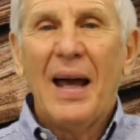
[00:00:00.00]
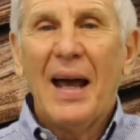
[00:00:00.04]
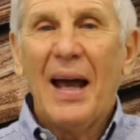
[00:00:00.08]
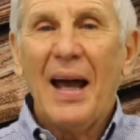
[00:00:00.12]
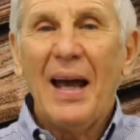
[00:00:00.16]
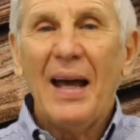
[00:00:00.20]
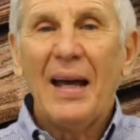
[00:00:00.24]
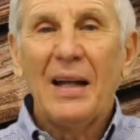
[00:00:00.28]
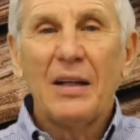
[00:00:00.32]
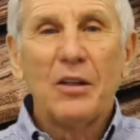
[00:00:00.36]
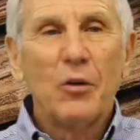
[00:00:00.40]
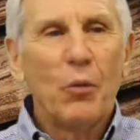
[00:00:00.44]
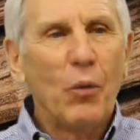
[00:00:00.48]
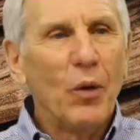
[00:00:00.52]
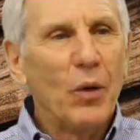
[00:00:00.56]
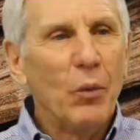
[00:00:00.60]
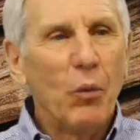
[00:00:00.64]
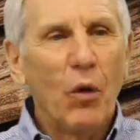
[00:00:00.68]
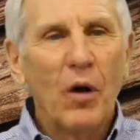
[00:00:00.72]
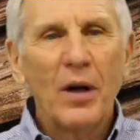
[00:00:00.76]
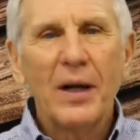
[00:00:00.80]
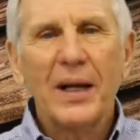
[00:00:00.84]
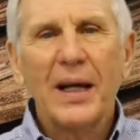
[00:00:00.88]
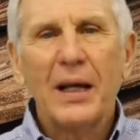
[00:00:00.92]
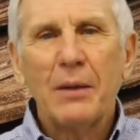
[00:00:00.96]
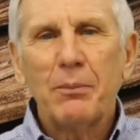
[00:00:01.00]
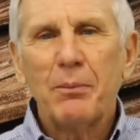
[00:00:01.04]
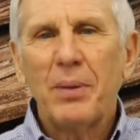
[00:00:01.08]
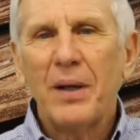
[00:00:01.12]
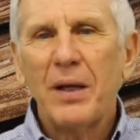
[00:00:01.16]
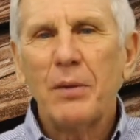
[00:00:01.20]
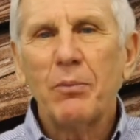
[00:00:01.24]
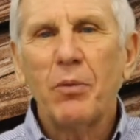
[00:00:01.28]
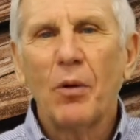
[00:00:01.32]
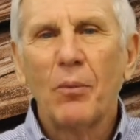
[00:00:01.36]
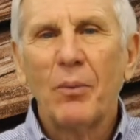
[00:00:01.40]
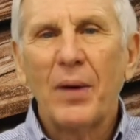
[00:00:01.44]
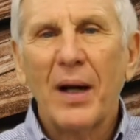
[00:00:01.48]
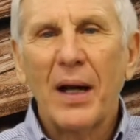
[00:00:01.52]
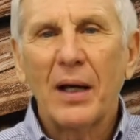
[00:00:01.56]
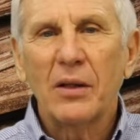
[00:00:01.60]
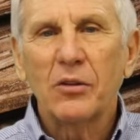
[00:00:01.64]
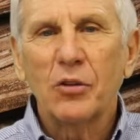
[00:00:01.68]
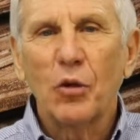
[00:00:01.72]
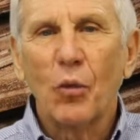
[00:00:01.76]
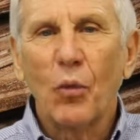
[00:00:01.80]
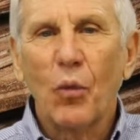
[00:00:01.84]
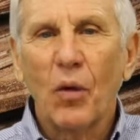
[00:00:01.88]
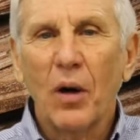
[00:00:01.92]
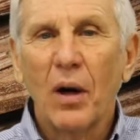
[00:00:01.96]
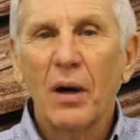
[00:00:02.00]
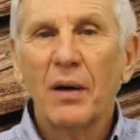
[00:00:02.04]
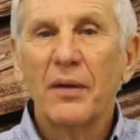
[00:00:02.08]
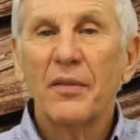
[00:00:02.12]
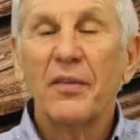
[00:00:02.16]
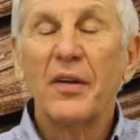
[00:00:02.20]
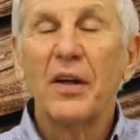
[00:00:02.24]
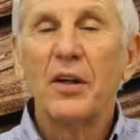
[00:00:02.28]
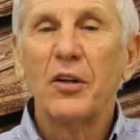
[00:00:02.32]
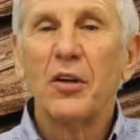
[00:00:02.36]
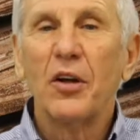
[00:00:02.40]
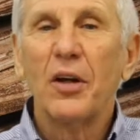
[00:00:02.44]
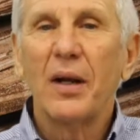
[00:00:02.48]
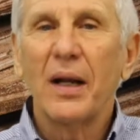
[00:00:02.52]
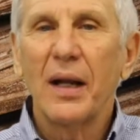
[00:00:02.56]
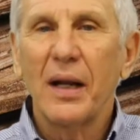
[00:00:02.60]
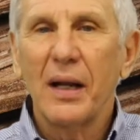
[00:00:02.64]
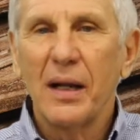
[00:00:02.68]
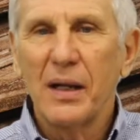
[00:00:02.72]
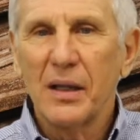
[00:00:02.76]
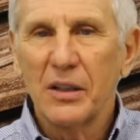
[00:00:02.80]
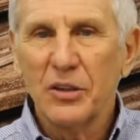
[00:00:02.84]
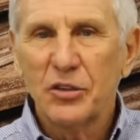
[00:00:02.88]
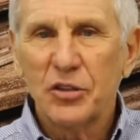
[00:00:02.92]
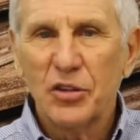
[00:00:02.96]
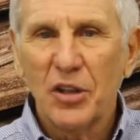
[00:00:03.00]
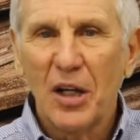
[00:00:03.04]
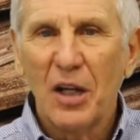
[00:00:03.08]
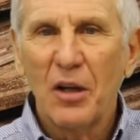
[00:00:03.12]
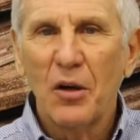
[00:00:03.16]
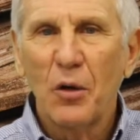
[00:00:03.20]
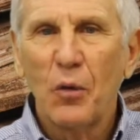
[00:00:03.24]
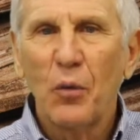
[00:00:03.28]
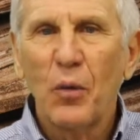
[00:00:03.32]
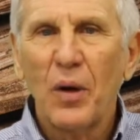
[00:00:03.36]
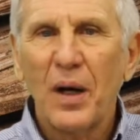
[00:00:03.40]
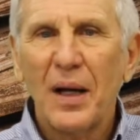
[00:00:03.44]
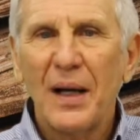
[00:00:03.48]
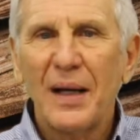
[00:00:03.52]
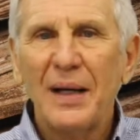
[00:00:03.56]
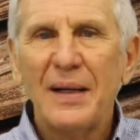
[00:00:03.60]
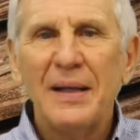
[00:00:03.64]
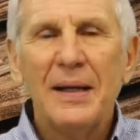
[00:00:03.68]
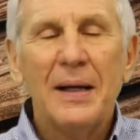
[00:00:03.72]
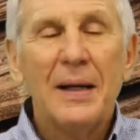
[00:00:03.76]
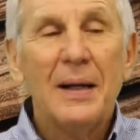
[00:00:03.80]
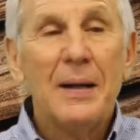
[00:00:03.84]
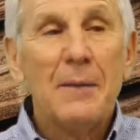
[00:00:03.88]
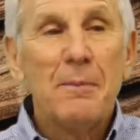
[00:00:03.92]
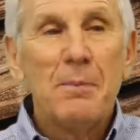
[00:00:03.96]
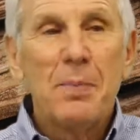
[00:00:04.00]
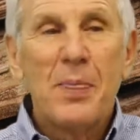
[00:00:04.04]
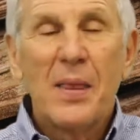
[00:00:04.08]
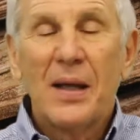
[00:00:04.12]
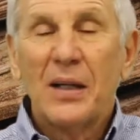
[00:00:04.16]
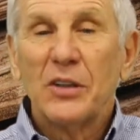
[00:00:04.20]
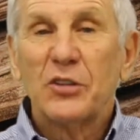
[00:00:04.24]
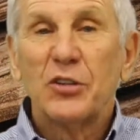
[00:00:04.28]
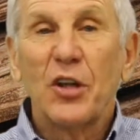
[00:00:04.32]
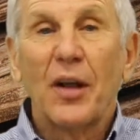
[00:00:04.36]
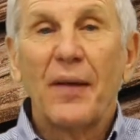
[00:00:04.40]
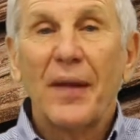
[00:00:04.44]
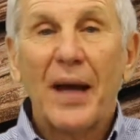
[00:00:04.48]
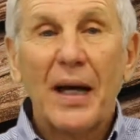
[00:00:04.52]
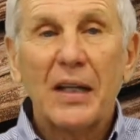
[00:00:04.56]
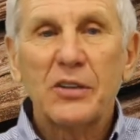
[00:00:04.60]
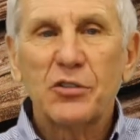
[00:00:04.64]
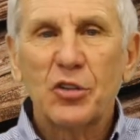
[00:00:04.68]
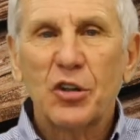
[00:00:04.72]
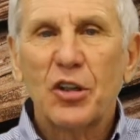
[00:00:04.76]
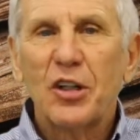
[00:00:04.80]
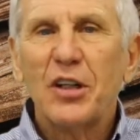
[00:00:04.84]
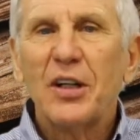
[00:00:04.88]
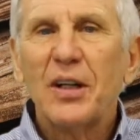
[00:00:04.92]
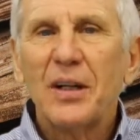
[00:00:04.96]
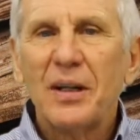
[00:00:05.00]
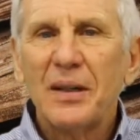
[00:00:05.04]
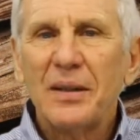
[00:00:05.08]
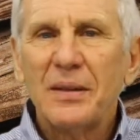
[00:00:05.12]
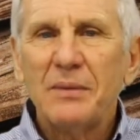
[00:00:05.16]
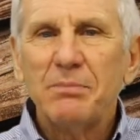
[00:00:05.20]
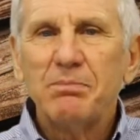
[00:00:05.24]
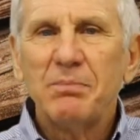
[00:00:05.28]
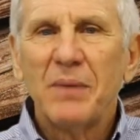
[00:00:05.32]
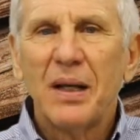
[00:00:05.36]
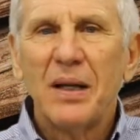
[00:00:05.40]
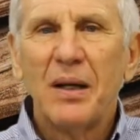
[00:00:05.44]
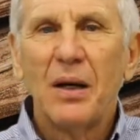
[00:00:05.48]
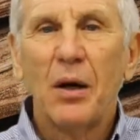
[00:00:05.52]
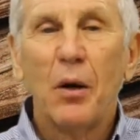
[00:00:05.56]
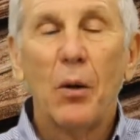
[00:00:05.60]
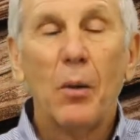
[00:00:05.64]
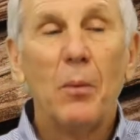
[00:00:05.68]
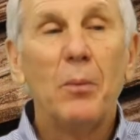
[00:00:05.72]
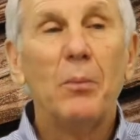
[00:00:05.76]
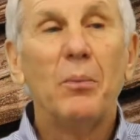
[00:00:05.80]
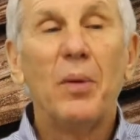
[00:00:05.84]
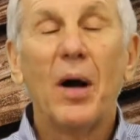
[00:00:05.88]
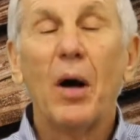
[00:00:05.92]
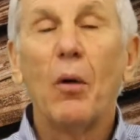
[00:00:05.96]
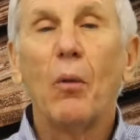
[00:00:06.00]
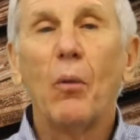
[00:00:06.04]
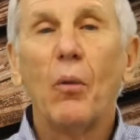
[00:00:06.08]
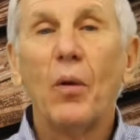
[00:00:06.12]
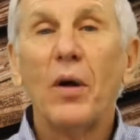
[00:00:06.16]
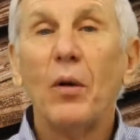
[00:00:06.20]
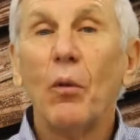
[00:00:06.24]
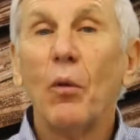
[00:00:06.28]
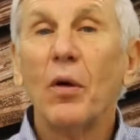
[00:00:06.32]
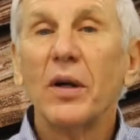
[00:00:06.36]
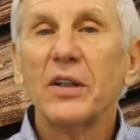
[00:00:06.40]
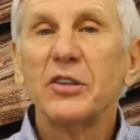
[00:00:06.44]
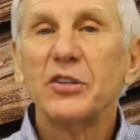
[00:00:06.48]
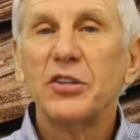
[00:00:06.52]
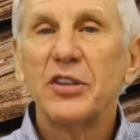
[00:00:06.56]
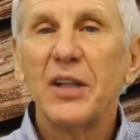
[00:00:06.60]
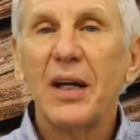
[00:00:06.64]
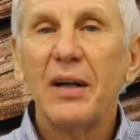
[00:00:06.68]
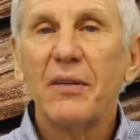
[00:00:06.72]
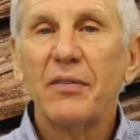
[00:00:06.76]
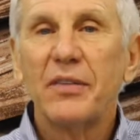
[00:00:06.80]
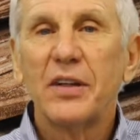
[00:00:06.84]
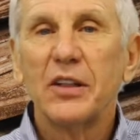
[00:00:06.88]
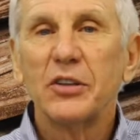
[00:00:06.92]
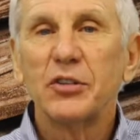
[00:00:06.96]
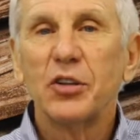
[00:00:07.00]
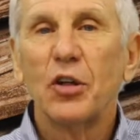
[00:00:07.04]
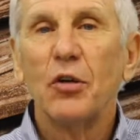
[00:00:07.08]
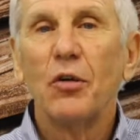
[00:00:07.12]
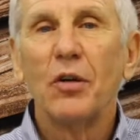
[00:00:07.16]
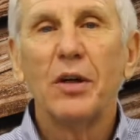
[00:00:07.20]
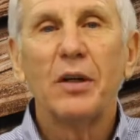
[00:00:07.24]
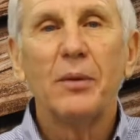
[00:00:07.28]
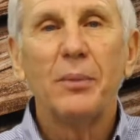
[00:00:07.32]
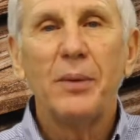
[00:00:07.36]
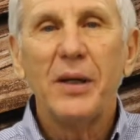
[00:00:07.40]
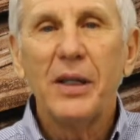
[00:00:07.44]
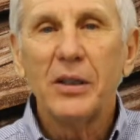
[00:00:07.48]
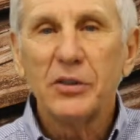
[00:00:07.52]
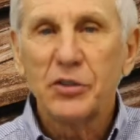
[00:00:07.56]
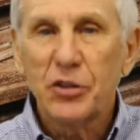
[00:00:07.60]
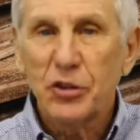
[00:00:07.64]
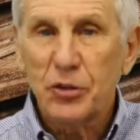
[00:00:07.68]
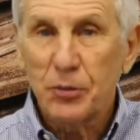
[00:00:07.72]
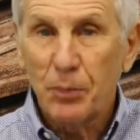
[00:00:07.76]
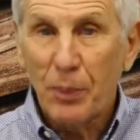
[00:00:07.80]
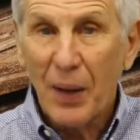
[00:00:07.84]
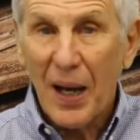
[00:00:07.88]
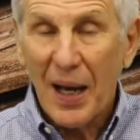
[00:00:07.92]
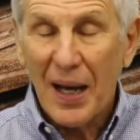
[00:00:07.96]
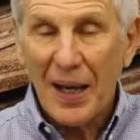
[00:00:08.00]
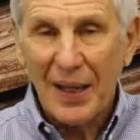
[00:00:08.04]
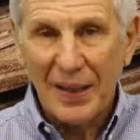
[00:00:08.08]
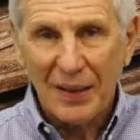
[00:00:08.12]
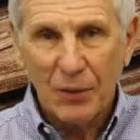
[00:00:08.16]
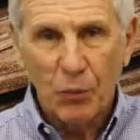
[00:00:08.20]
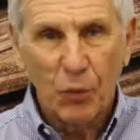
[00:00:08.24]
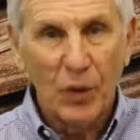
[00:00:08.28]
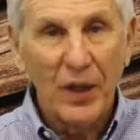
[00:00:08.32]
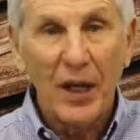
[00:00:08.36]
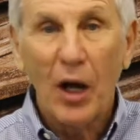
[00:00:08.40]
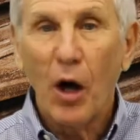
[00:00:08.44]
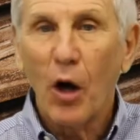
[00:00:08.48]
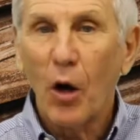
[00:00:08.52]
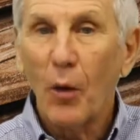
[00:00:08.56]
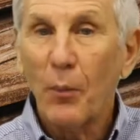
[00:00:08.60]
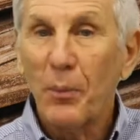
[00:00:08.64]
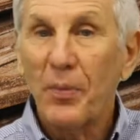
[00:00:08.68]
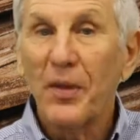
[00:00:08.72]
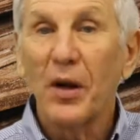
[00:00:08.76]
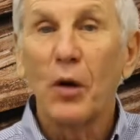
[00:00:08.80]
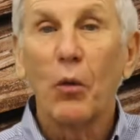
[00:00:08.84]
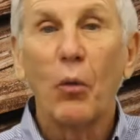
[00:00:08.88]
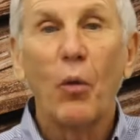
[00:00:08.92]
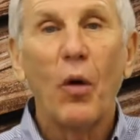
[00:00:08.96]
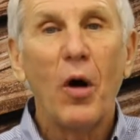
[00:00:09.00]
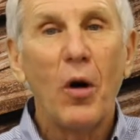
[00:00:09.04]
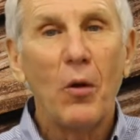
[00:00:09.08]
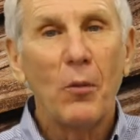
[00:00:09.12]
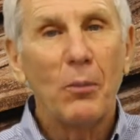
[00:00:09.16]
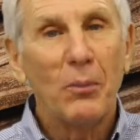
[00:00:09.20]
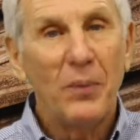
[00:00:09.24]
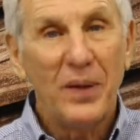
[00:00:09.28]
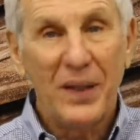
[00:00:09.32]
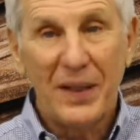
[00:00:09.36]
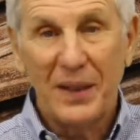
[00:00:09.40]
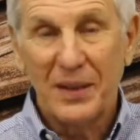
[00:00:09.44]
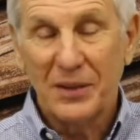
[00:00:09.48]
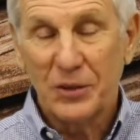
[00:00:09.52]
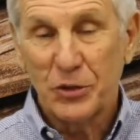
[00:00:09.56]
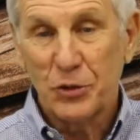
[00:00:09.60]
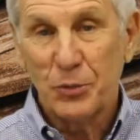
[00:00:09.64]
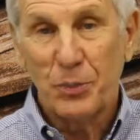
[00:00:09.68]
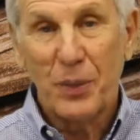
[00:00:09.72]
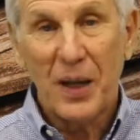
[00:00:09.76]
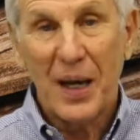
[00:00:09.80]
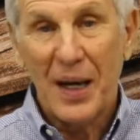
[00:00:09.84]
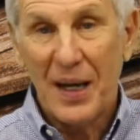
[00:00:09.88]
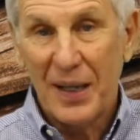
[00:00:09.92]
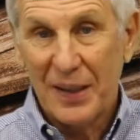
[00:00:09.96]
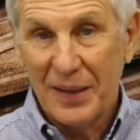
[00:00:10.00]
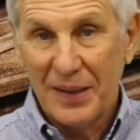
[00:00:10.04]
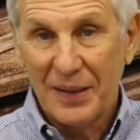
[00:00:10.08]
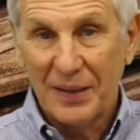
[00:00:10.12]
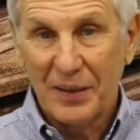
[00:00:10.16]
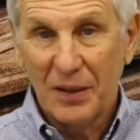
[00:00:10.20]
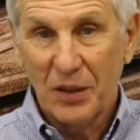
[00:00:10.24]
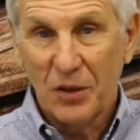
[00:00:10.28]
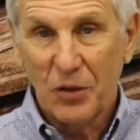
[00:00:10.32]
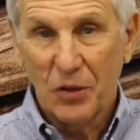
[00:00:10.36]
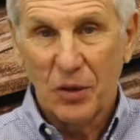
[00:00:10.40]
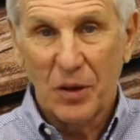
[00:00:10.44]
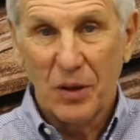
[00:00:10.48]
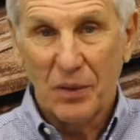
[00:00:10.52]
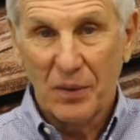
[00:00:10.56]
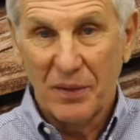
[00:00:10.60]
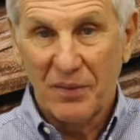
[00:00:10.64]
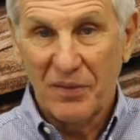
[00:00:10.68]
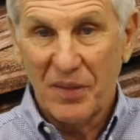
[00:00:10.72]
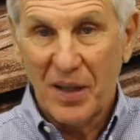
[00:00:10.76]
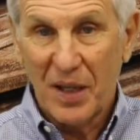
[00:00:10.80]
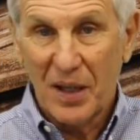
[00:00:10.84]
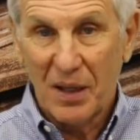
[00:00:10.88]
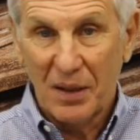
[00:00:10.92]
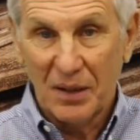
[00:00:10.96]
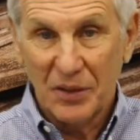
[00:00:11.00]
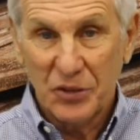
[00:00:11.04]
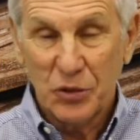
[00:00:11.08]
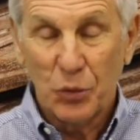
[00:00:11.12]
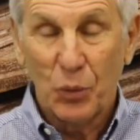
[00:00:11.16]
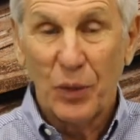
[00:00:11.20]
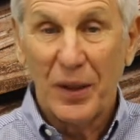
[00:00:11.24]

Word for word: And we want to get people back to work. They're doing it in a slow way. So that's good. But we want to see if there's going to be a spike. We hope there won't be a spike in the coronavirus.